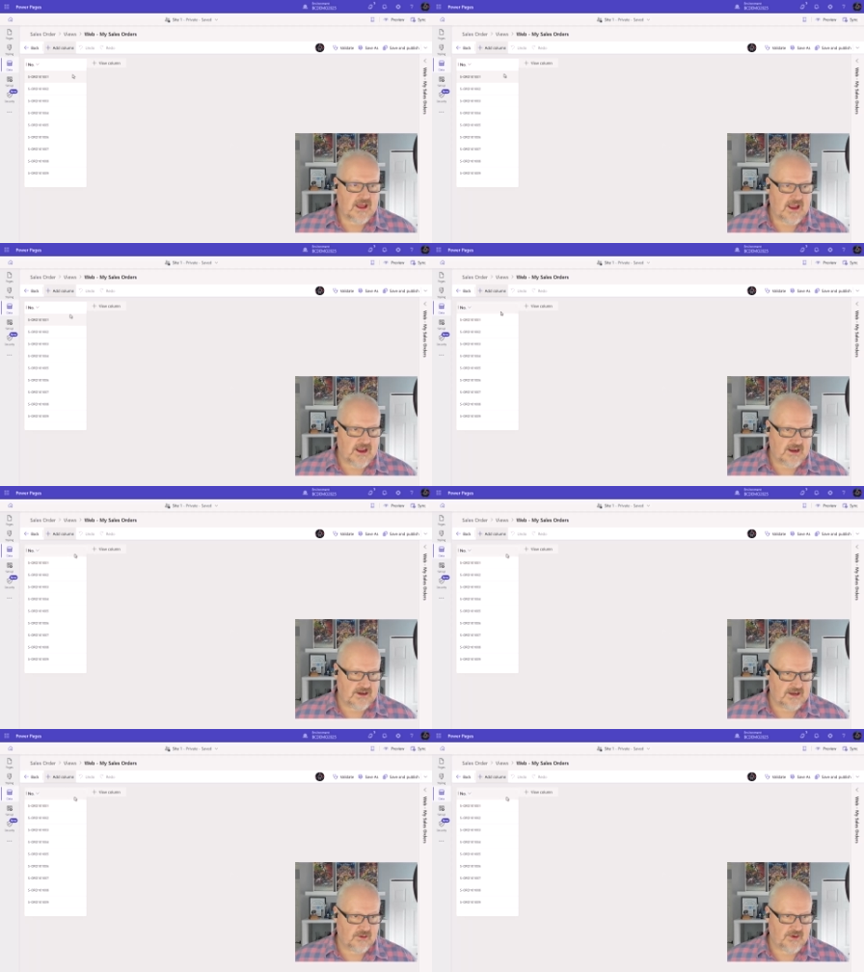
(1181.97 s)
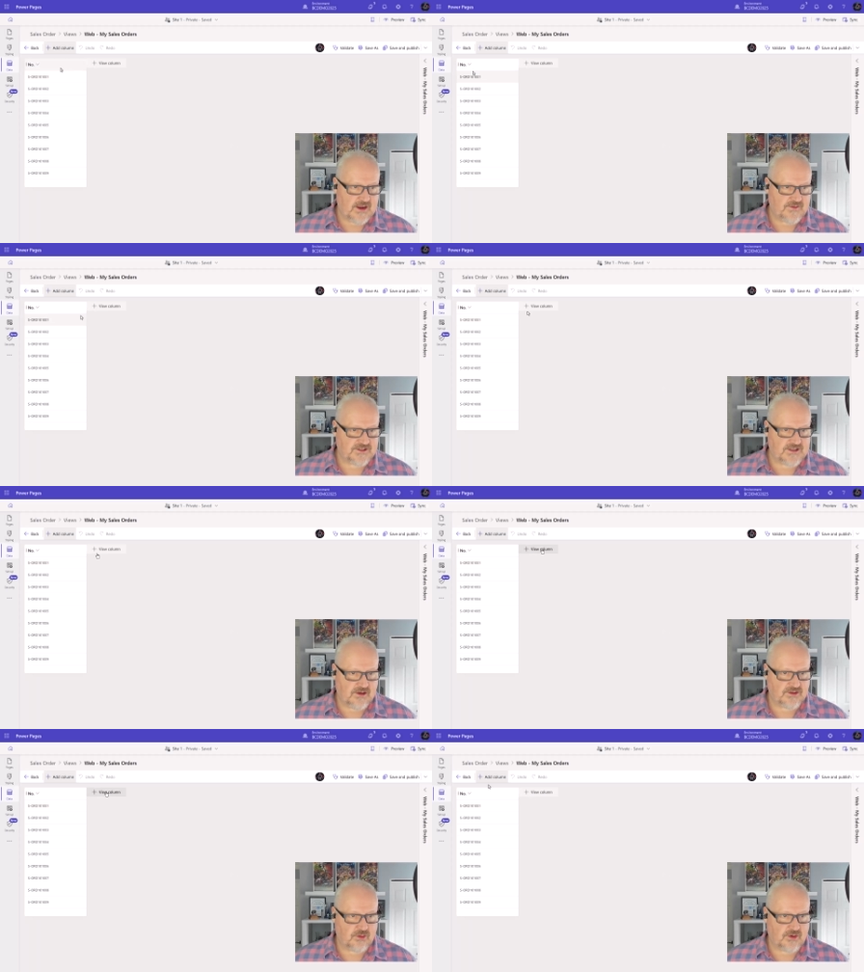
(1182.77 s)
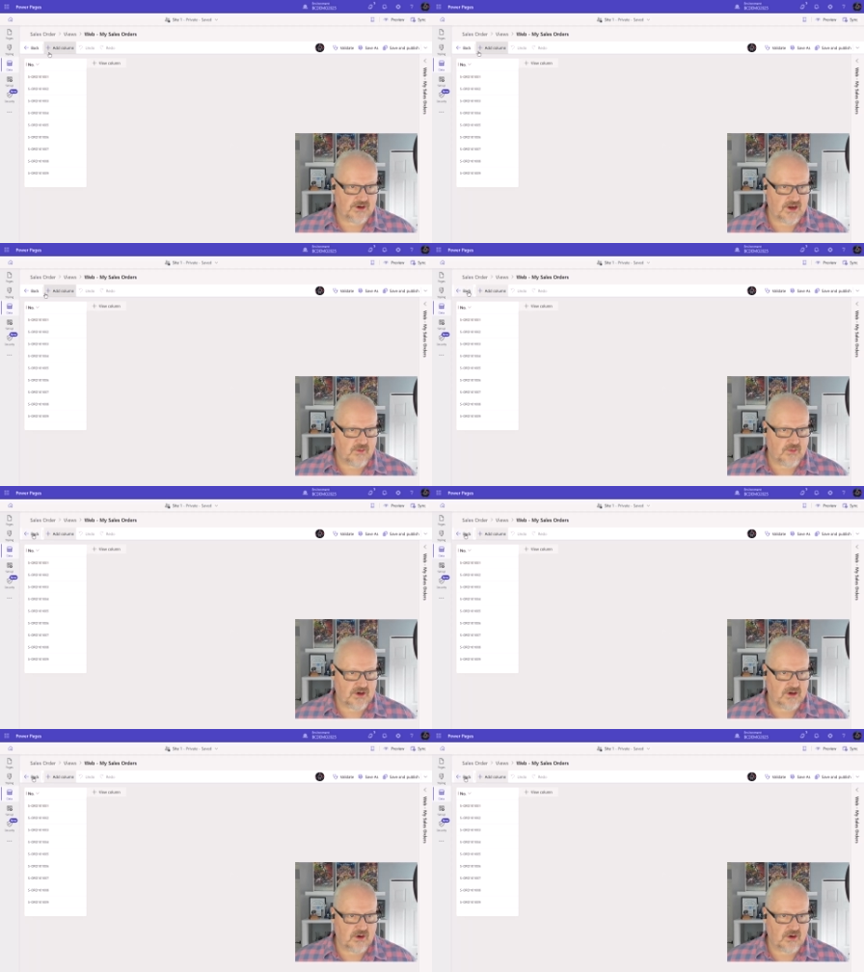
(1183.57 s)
And here we have the sales order number.